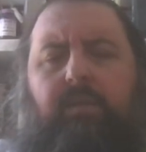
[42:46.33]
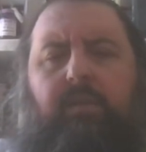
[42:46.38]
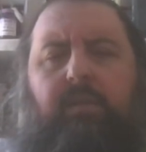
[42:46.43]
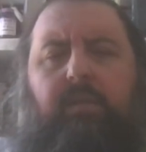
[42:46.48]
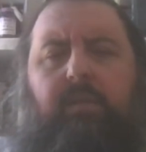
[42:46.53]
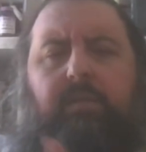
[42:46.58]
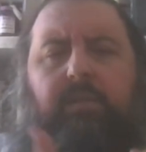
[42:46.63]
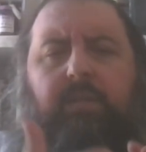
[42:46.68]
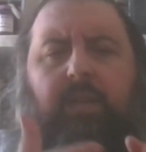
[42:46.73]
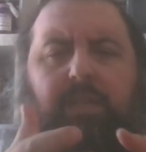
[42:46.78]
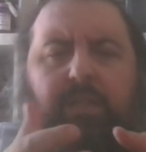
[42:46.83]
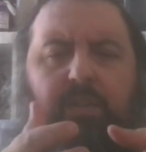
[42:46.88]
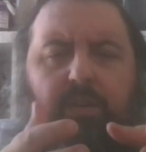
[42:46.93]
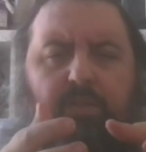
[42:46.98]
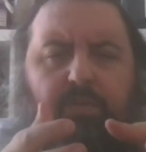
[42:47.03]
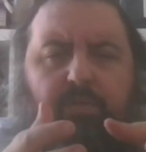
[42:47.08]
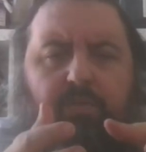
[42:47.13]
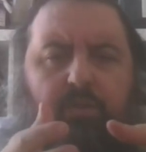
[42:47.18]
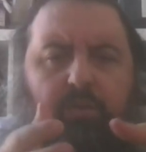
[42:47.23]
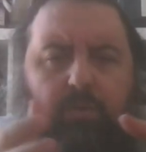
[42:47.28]
The idea
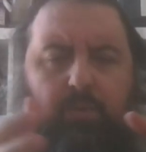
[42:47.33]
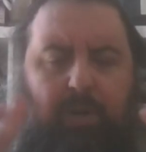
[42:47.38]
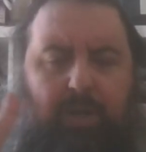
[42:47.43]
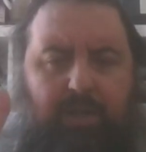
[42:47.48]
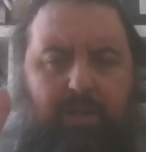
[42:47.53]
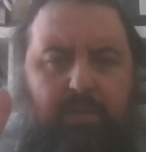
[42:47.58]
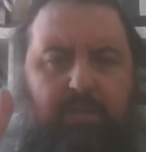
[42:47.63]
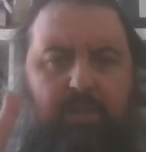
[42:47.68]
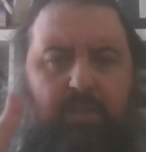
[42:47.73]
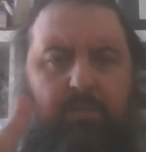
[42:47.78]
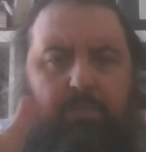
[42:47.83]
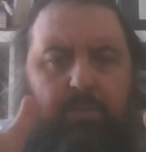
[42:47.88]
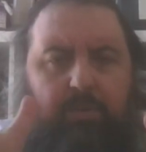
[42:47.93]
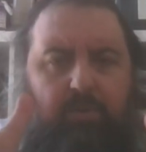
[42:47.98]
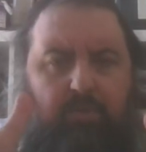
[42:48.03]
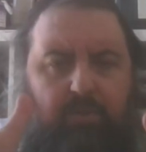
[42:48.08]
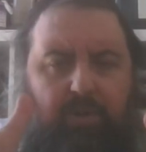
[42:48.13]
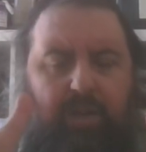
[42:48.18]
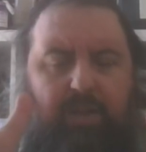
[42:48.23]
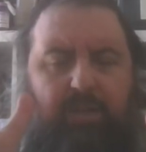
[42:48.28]
of duality,
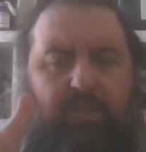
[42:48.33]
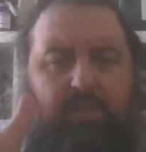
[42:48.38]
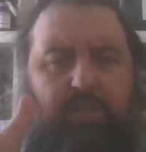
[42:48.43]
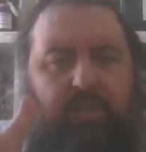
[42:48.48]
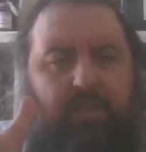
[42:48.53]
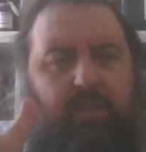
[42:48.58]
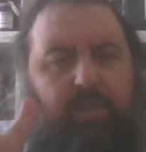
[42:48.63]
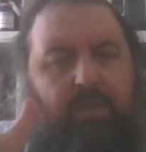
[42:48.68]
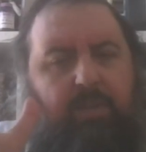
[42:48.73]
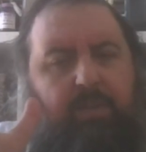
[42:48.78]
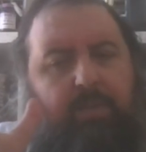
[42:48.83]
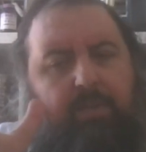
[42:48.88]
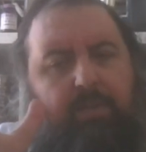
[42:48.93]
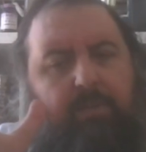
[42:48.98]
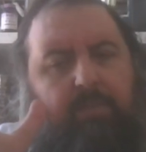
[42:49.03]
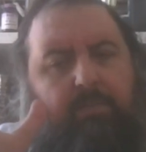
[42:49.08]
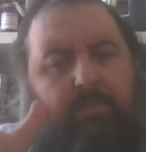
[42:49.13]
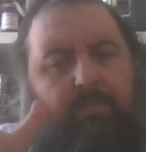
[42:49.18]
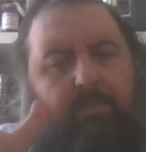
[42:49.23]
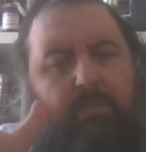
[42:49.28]
plurality,
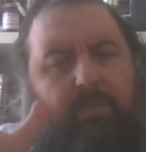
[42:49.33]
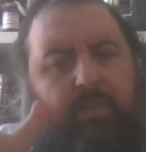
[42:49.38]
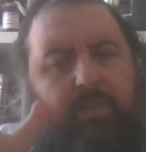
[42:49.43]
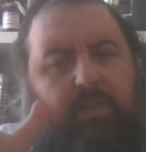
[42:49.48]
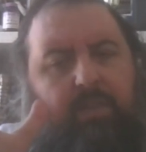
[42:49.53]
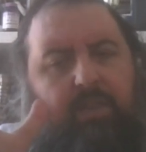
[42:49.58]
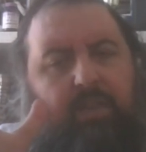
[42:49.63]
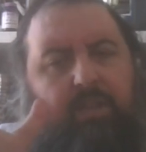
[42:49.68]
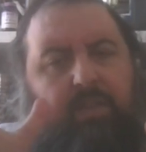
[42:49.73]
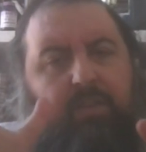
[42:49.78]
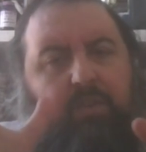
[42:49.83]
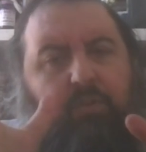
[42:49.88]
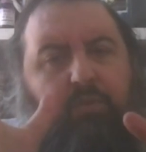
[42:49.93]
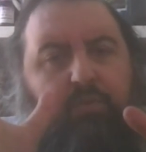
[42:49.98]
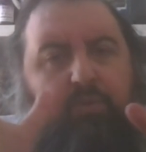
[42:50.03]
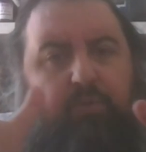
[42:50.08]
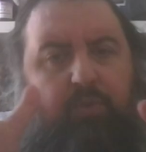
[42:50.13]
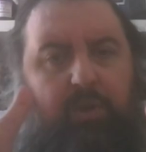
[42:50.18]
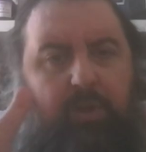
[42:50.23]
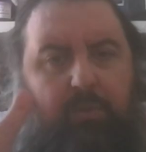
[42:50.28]
the idea of
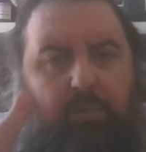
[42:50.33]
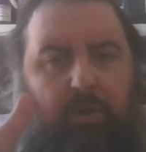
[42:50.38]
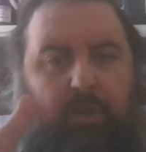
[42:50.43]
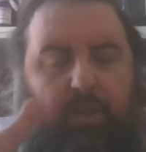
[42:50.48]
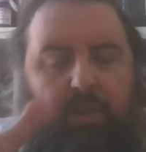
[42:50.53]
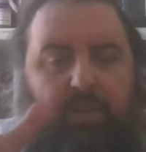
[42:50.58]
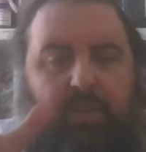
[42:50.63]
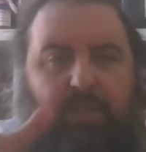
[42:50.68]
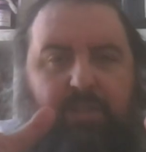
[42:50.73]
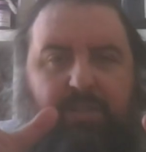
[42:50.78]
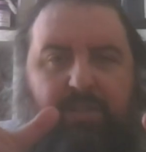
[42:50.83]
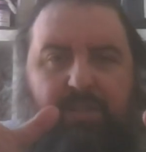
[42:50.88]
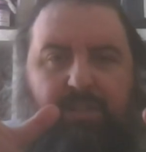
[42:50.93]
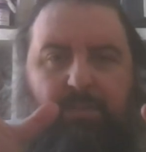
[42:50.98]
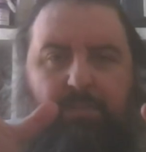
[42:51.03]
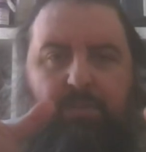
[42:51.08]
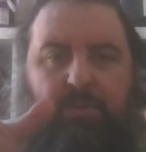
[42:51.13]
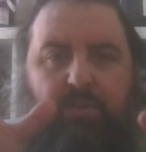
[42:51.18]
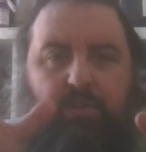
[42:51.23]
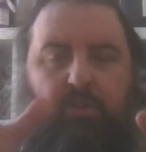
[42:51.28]
free will, that's the
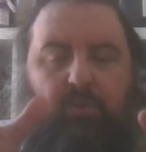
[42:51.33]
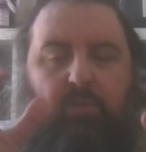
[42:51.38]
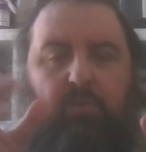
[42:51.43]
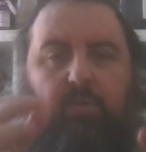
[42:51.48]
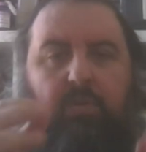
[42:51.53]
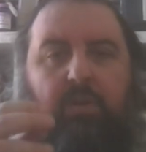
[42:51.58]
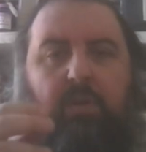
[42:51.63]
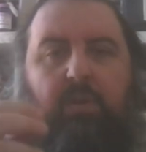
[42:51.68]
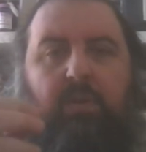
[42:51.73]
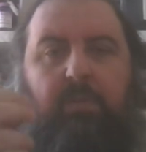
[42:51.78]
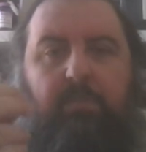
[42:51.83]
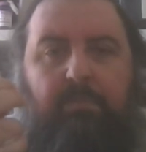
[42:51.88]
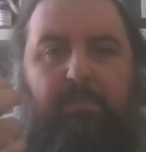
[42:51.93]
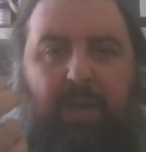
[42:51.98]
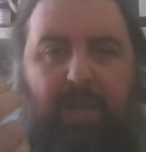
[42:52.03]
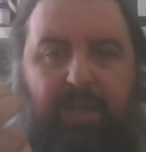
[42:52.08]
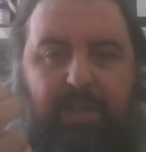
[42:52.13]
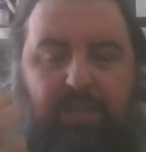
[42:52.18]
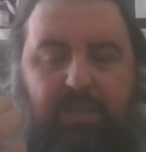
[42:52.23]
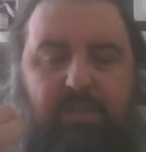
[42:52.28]
number 2,
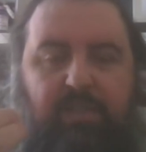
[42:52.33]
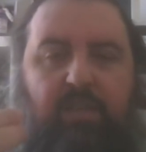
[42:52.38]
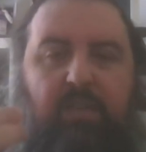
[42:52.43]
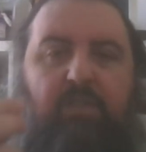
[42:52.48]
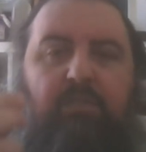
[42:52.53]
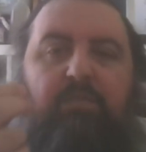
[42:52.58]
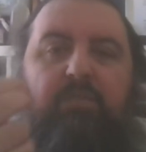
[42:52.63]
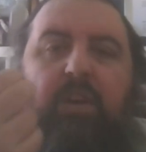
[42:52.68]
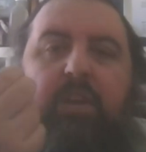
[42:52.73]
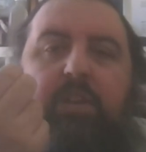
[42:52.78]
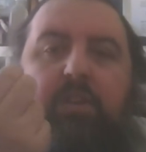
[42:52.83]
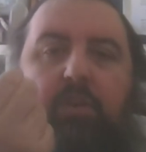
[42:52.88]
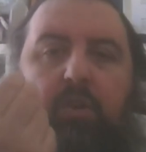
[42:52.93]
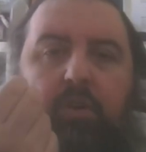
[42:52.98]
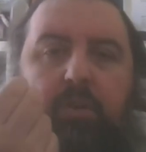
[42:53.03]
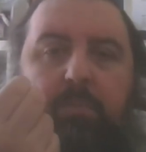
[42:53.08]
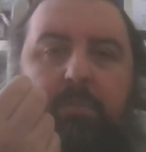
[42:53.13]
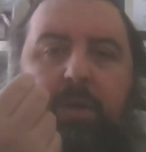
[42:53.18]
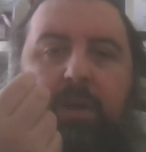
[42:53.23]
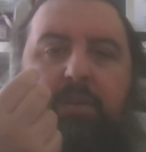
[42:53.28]
base.
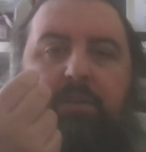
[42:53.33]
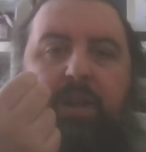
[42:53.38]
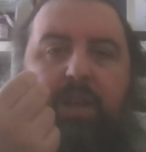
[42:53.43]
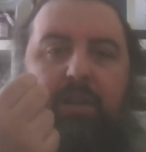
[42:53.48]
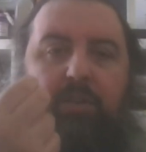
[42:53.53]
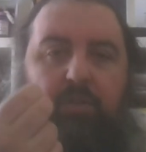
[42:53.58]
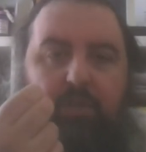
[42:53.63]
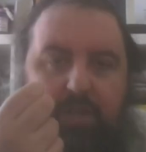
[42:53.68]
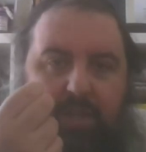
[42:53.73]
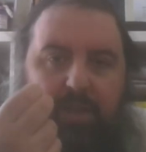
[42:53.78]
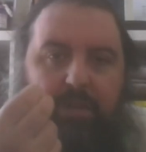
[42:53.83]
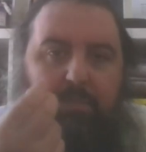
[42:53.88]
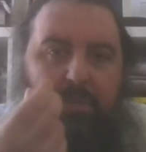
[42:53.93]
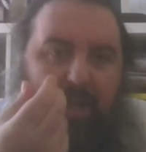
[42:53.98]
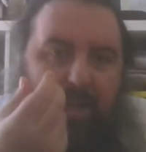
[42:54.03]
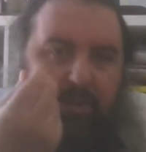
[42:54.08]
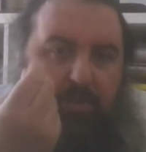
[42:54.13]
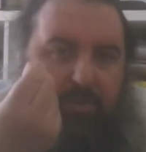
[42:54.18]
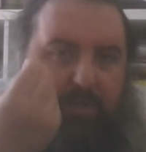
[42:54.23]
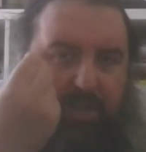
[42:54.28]
Vayomer Elo'him,
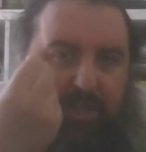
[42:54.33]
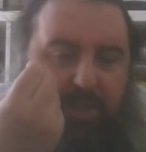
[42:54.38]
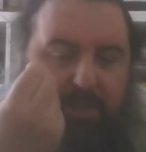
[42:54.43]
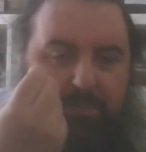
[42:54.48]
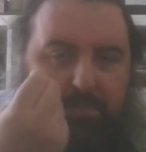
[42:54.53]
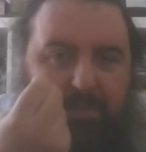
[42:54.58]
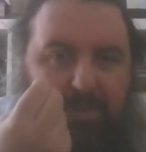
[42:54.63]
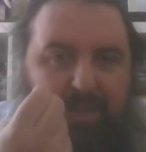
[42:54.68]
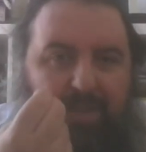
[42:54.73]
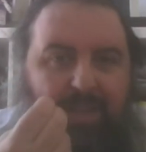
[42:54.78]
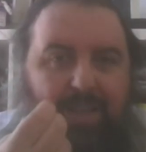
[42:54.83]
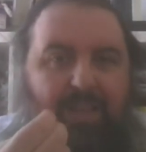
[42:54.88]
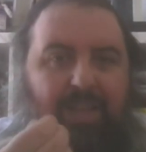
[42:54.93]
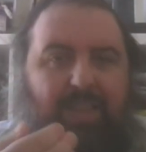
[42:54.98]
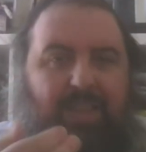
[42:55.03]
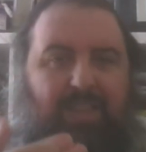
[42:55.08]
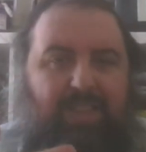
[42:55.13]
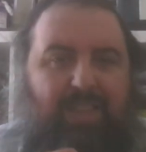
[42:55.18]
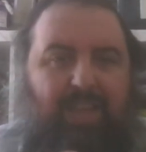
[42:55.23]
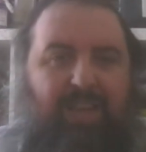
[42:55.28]
Elo'him,
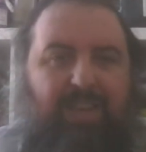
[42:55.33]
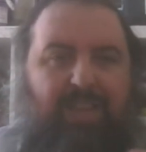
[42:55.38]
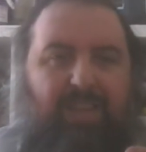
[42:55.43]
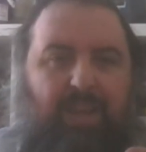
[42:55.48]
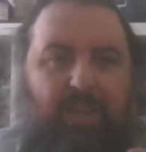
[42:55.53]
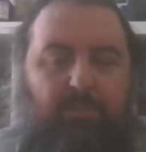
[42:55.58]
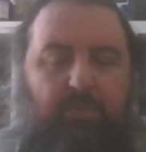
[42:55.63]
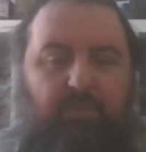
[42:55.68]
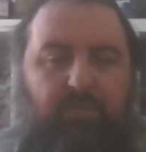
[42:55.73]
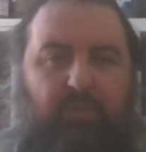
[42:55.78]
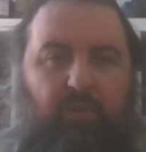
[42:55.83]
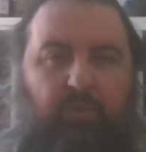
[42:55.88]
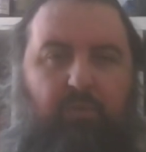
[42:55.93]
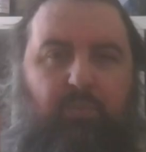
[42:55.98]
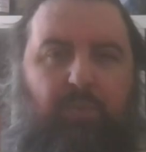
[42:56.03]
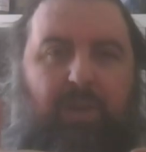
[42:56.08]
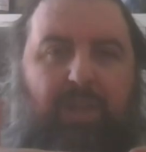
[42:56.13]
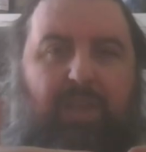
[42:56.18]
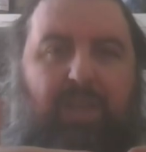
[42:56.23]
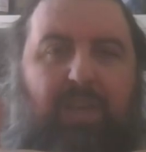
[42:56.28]
that name of God
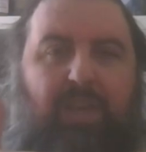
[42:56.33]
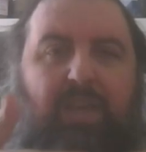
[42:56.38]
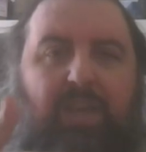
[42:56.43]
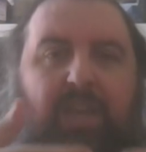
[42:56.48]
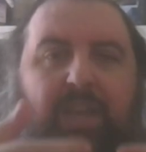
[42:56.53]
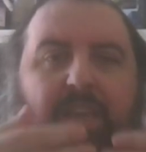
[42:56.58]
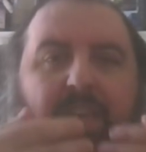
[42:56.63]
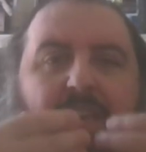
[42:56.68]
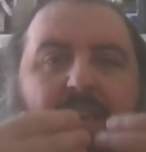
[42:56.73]
where he